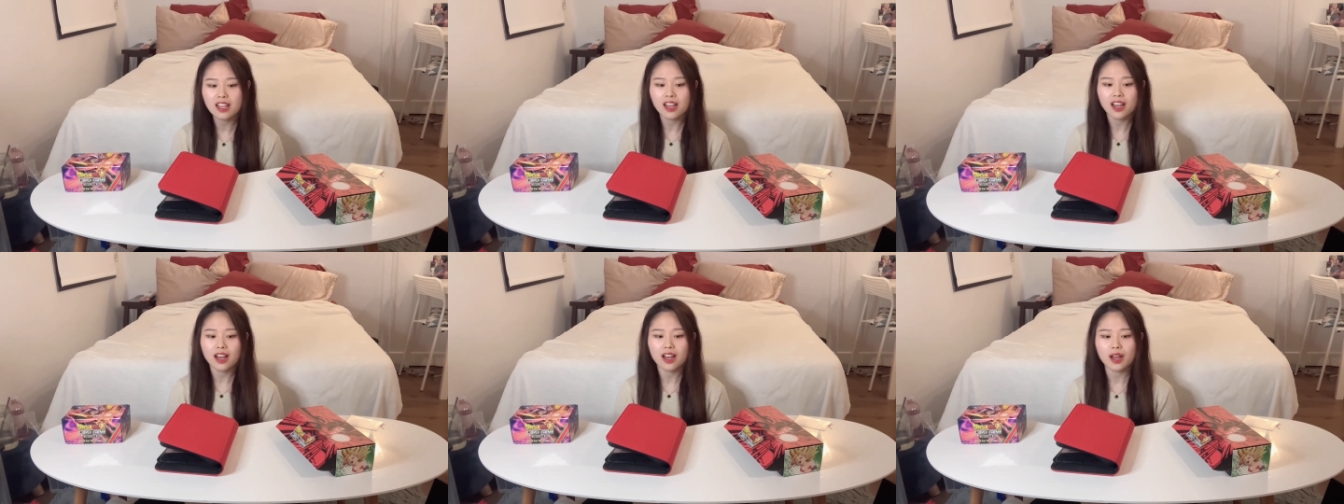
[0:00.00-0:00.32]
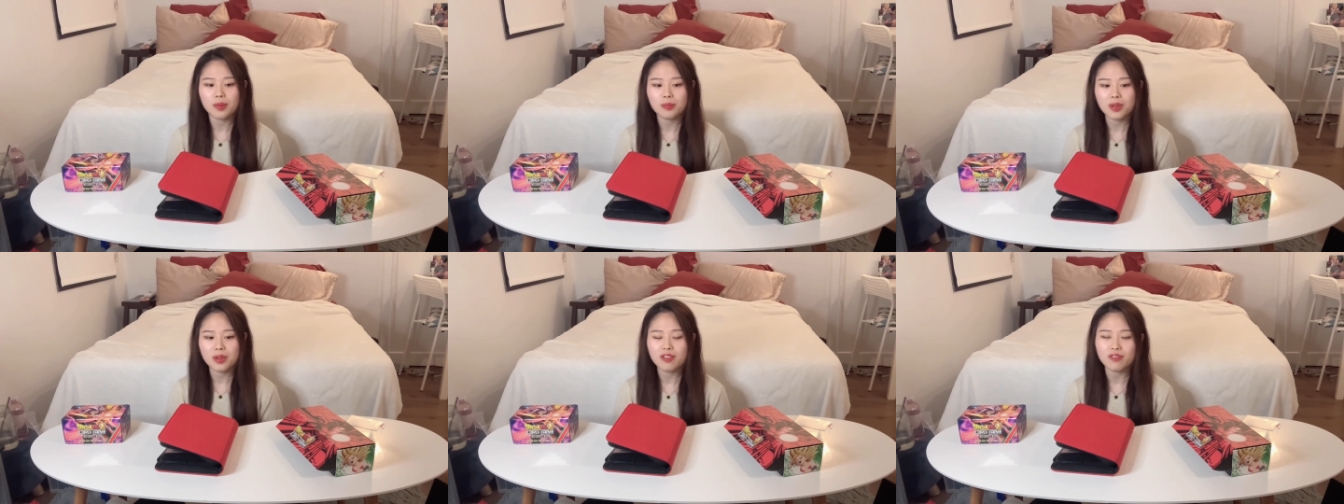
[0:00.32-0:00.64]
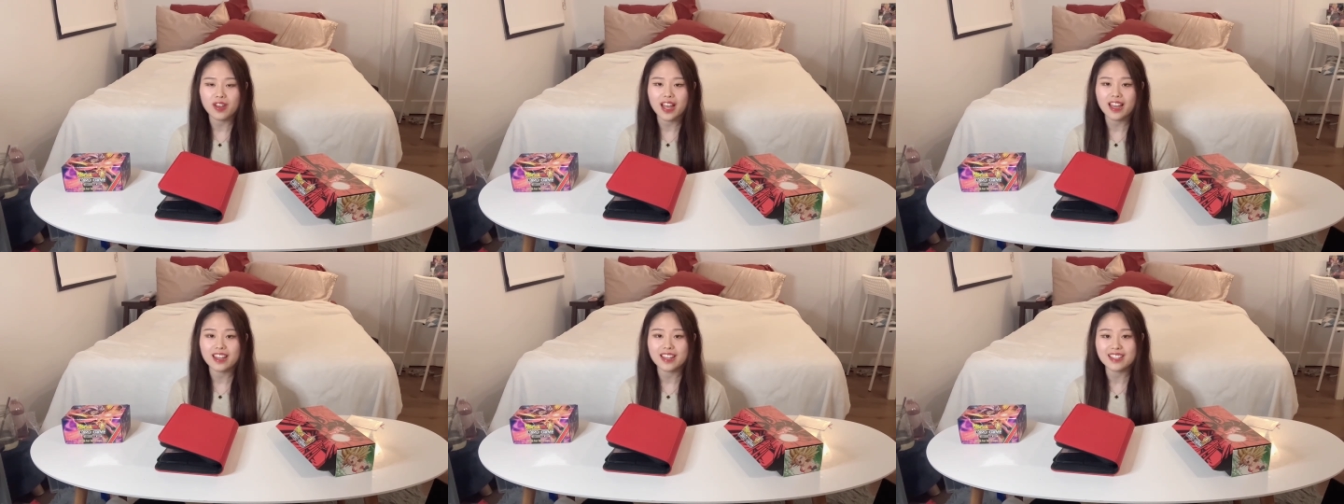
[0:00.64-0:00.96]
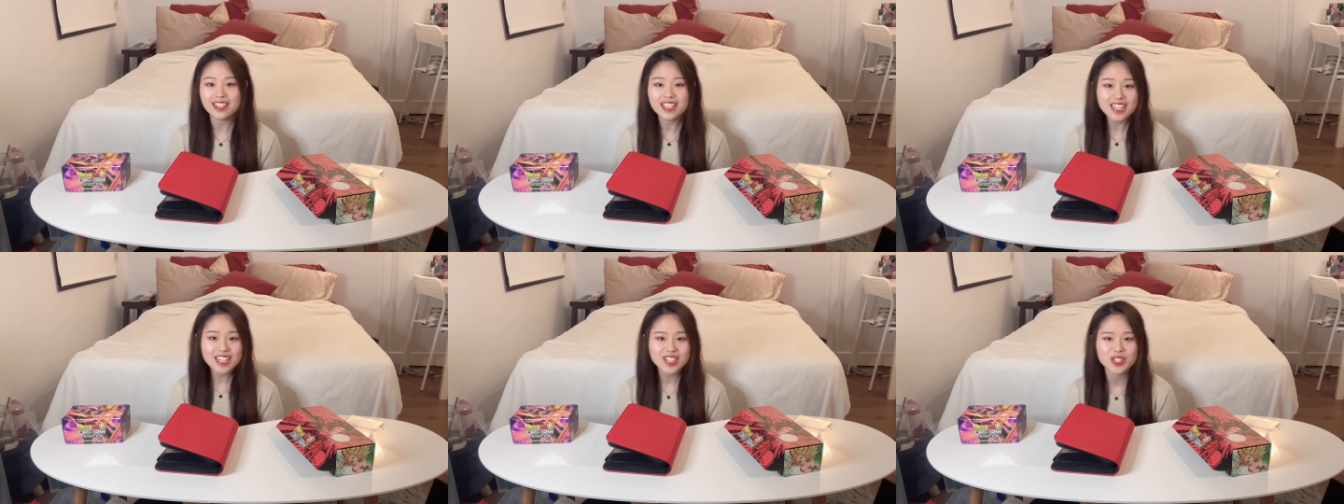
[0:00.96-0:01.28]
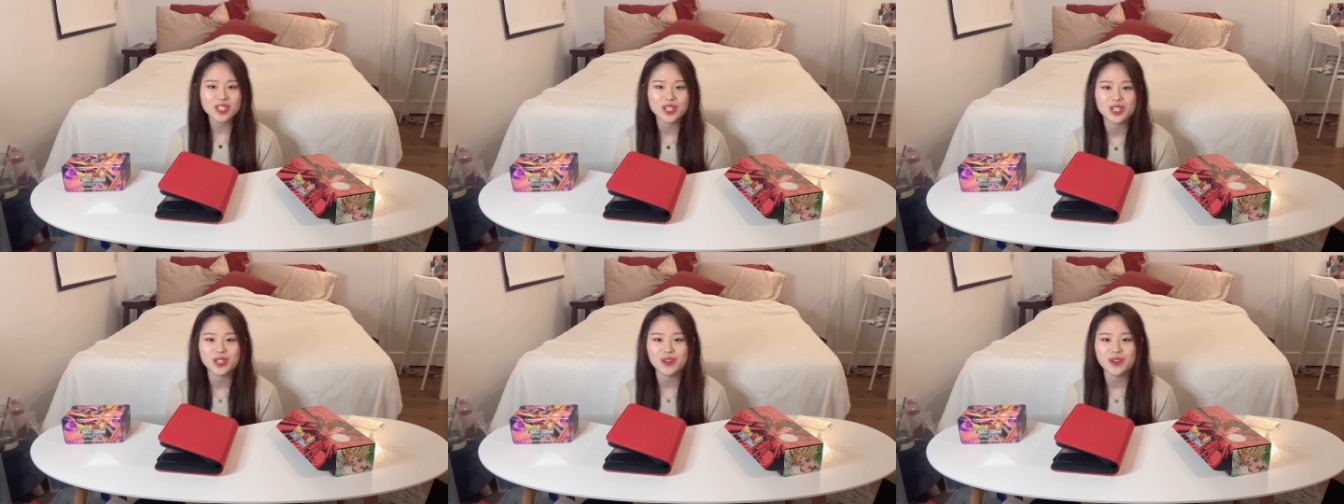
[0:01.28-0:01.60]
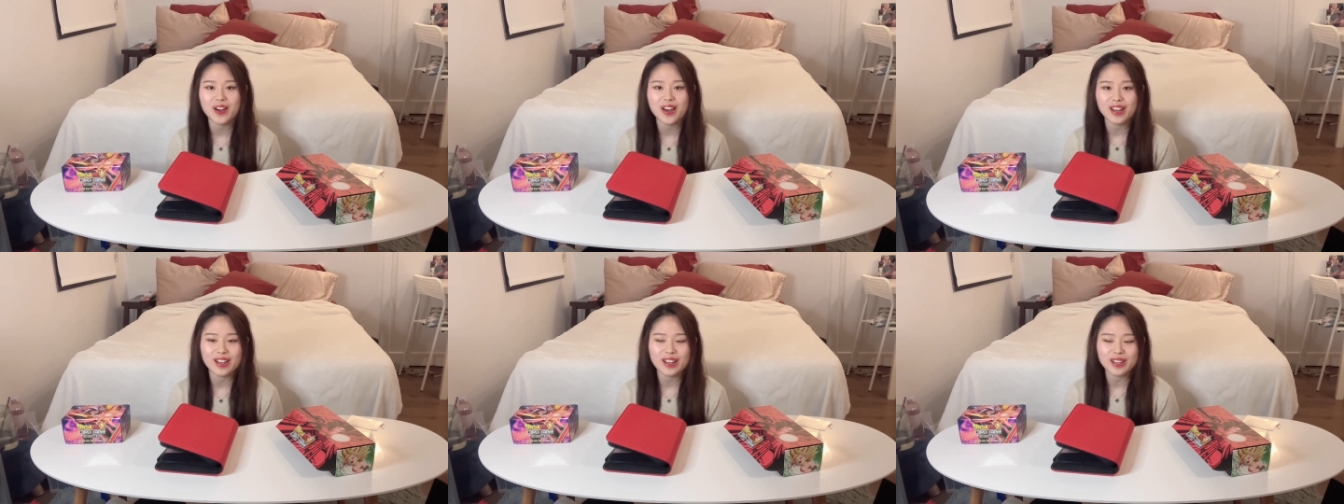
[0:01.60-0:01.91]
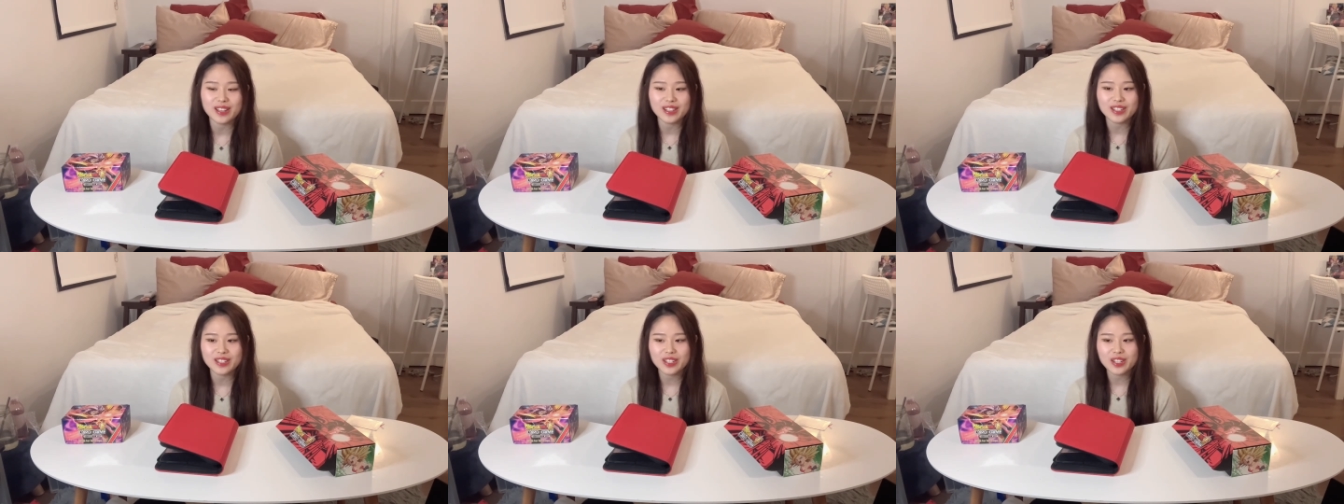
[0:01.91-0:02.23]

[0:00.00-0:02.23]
Um, if I didn't do a